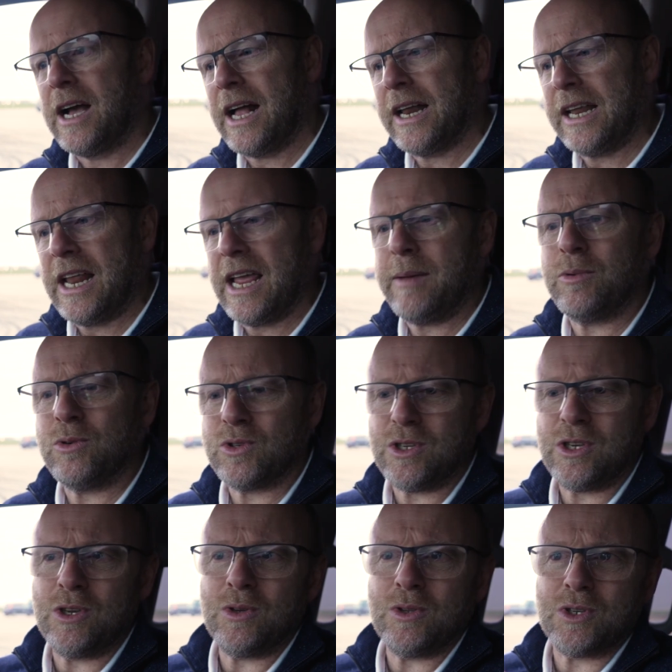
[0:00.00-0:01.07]
and enables
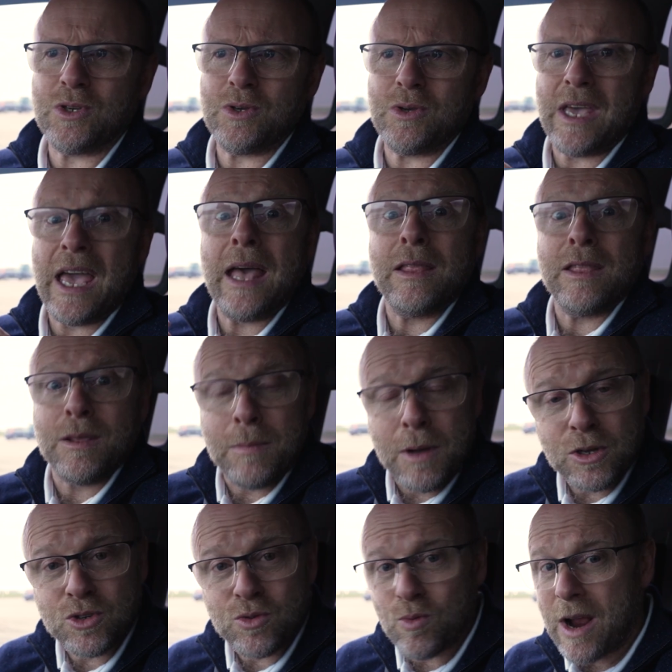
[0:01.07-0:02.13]
you to get the
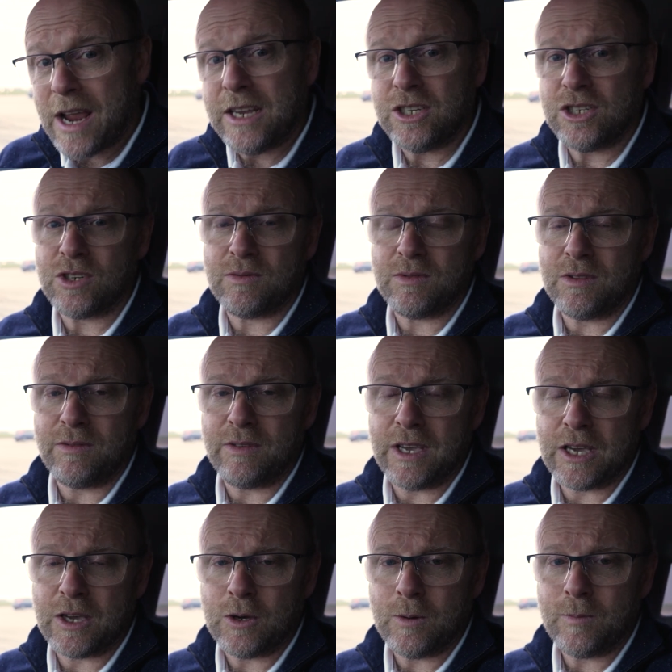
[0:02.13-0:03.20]
most range from the
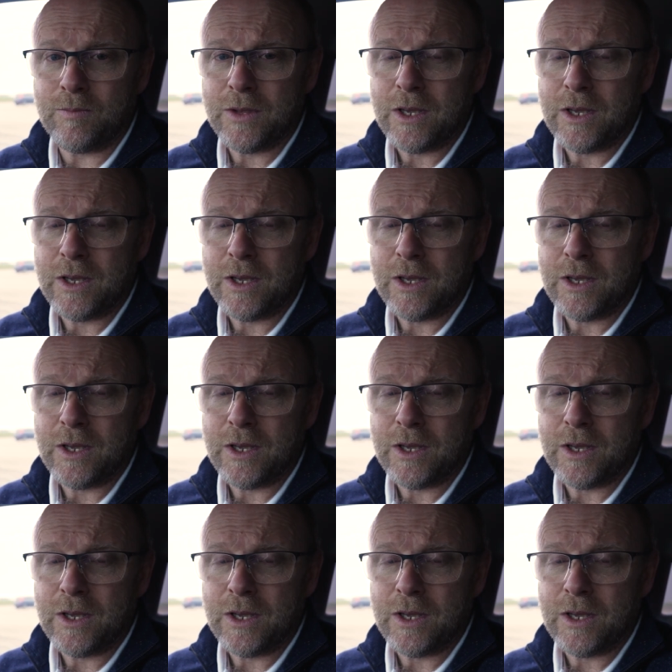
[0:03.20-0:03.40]
vehicle.